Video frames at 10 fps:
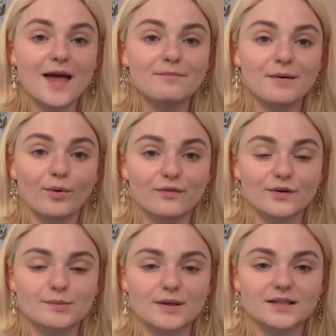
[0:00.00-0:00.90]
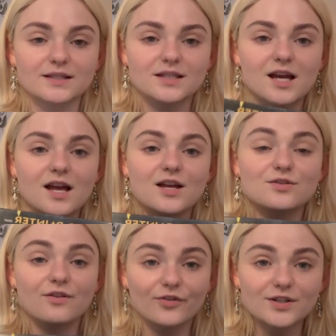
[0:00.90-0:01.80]
then my boyfriend's presents.
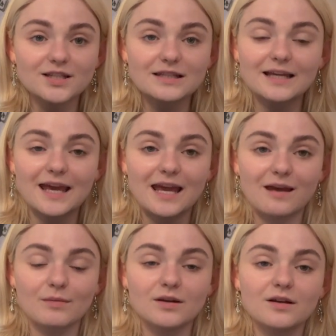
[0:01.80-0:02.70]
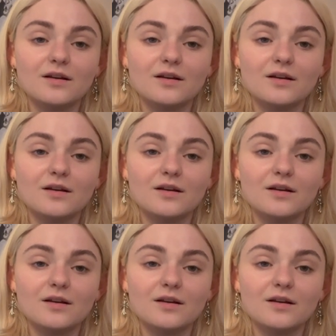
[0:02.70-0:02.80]
So the first thing that came